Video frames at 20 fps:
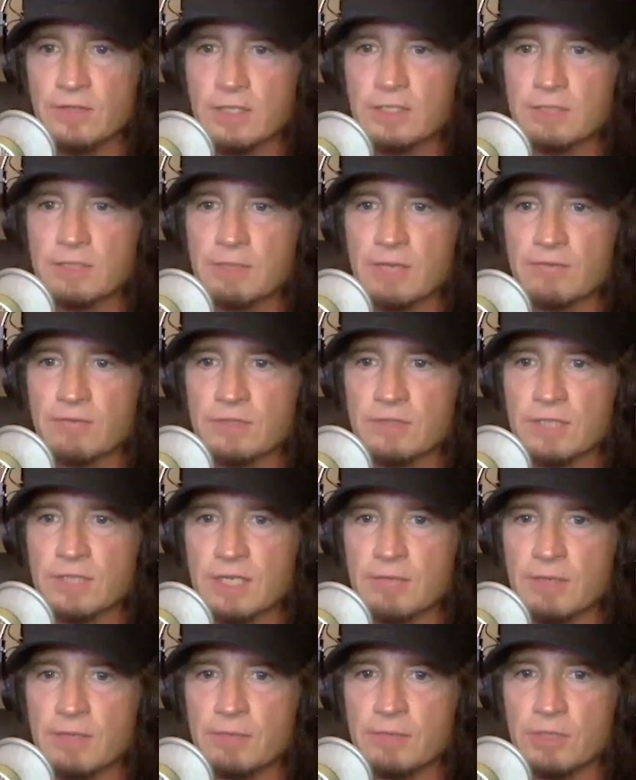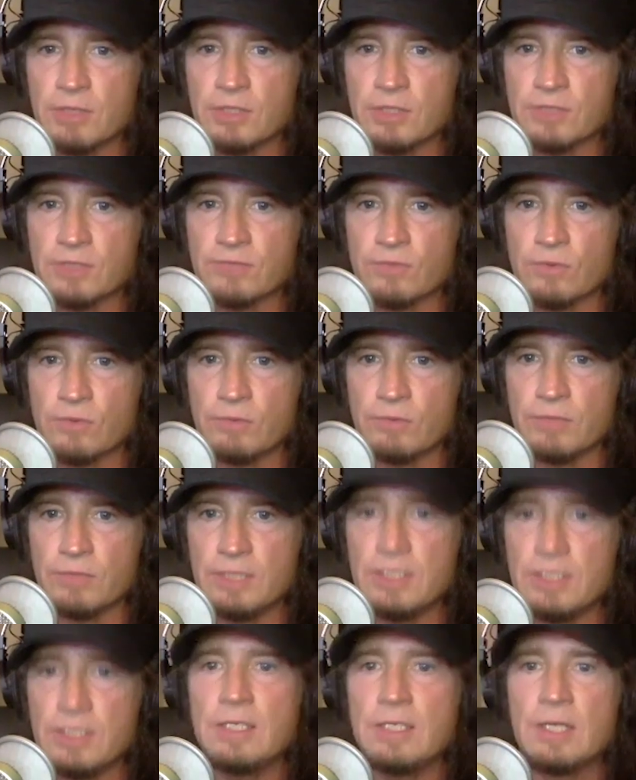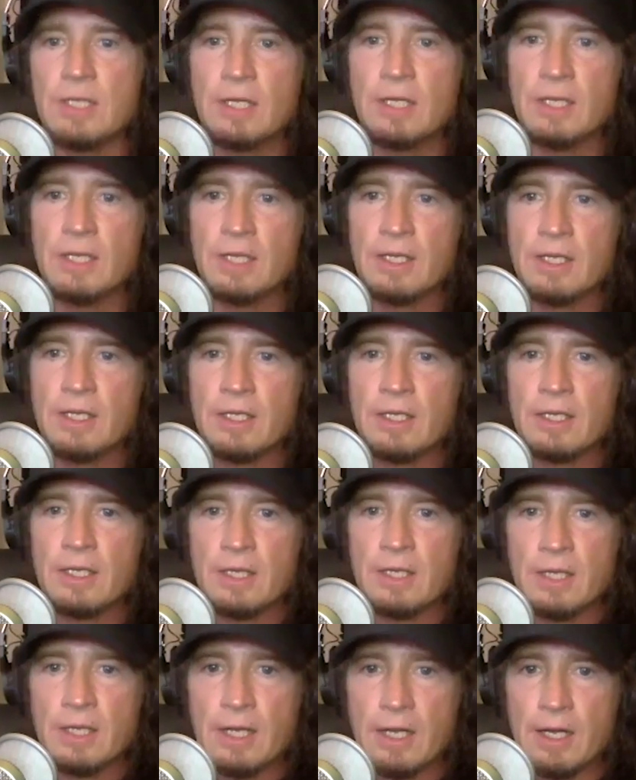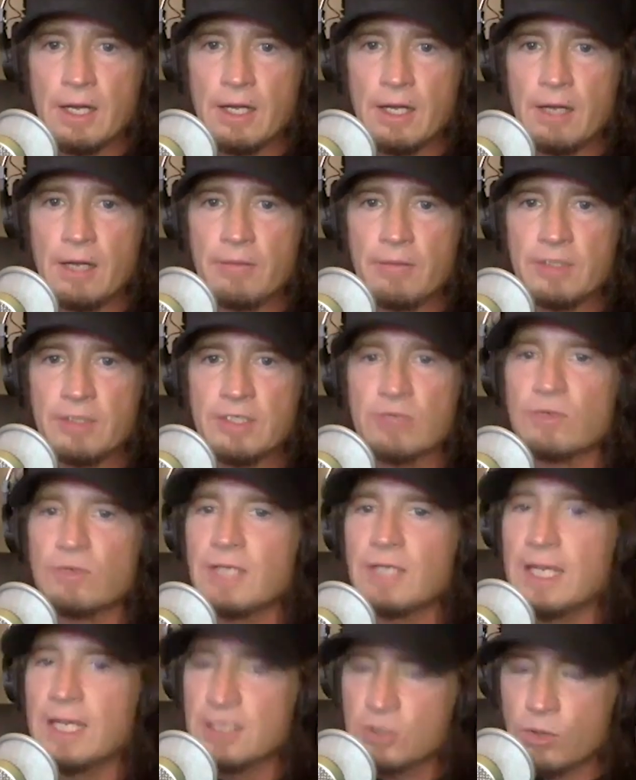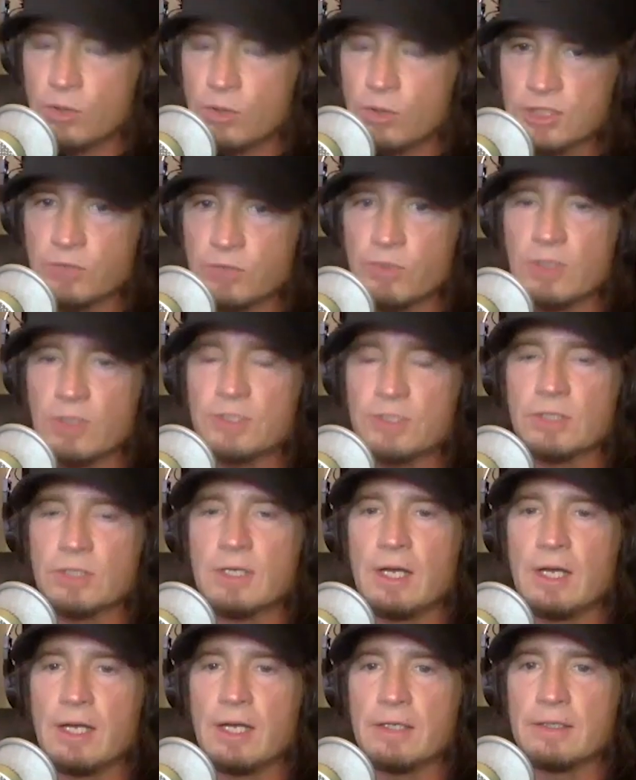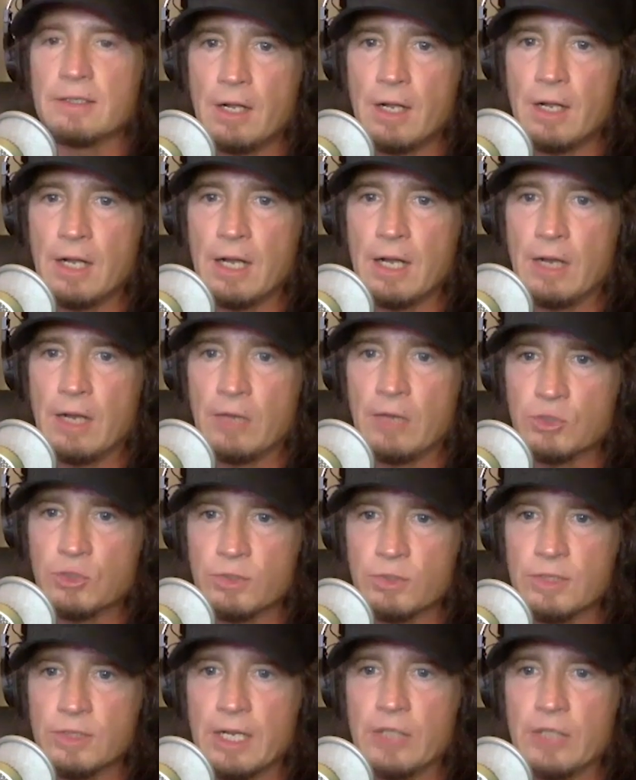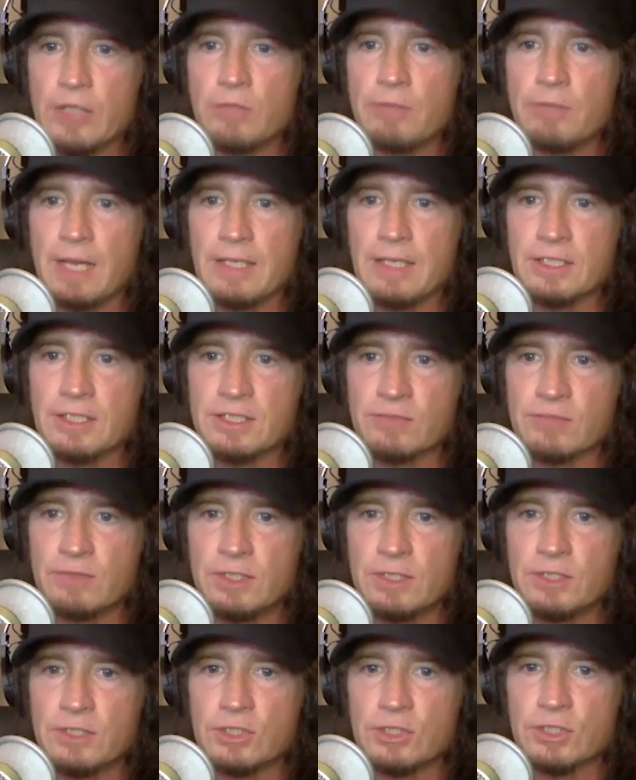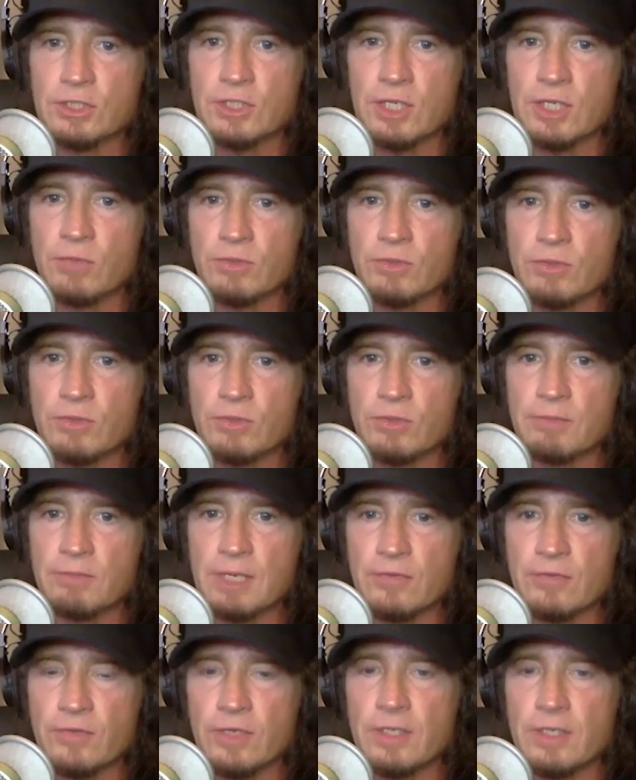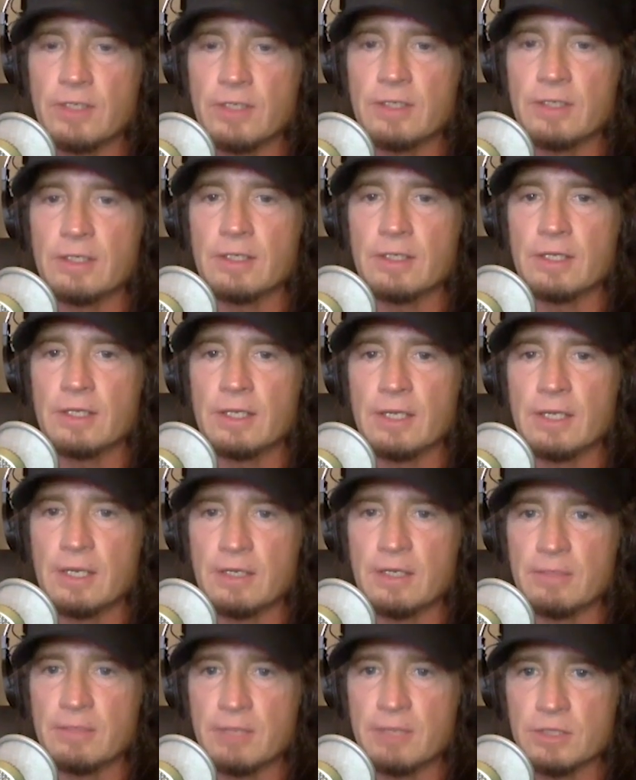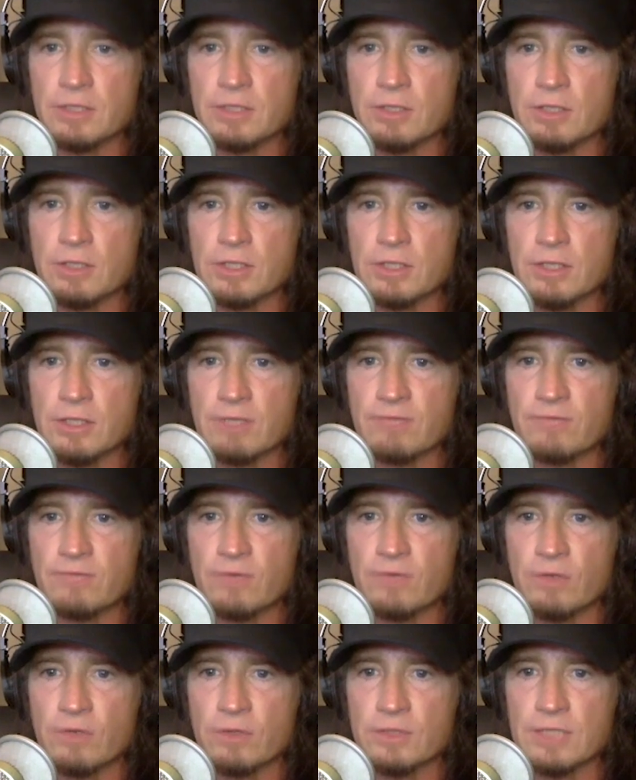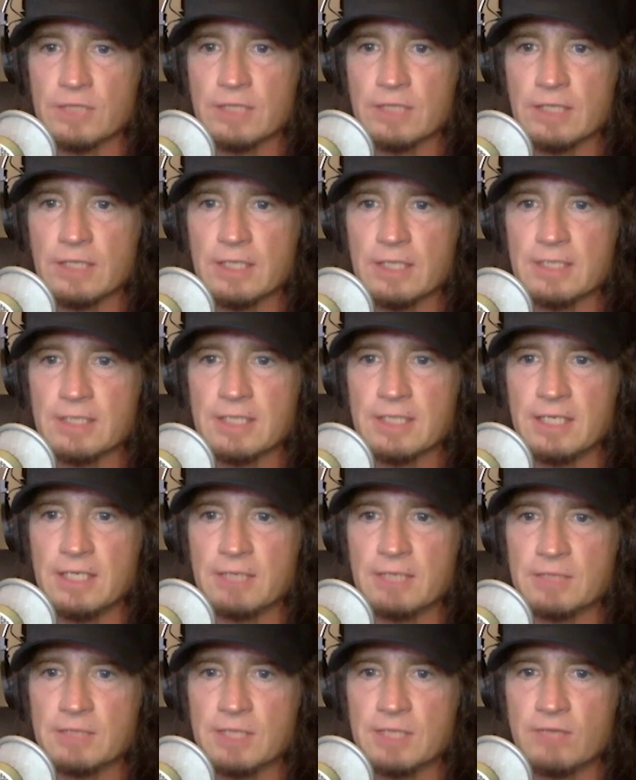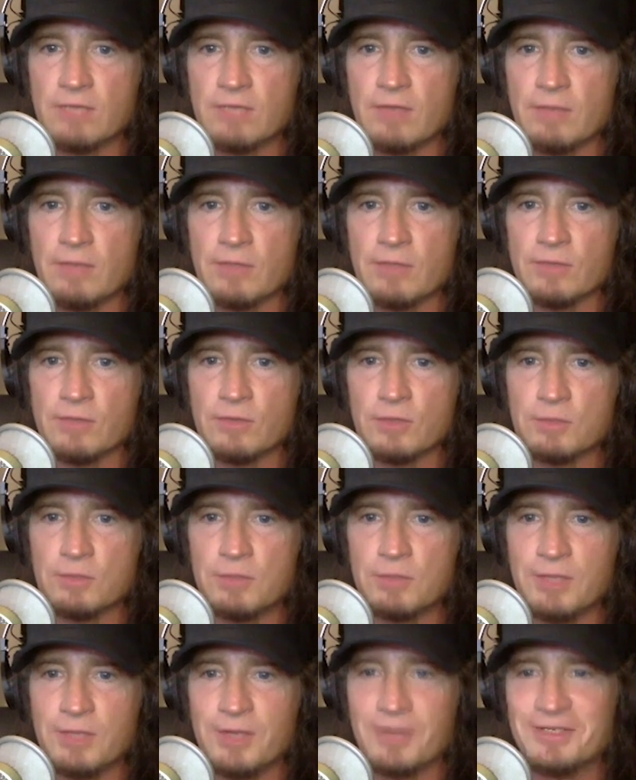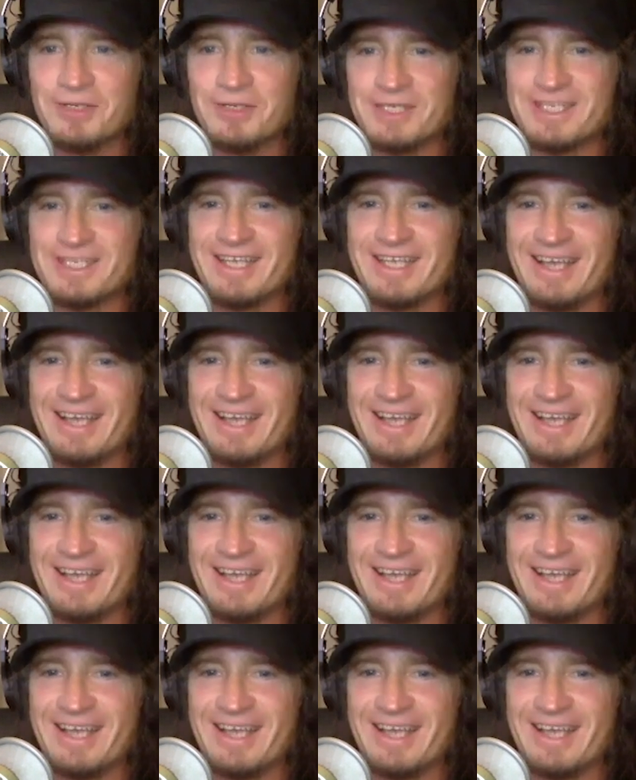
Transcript: to Mac for signing my books for me. And then a related question we also got, I always wondered how you balance the religious thing with the metal thing. A lot of the metal songs I've heard sound like Satan himself coming through the speakers.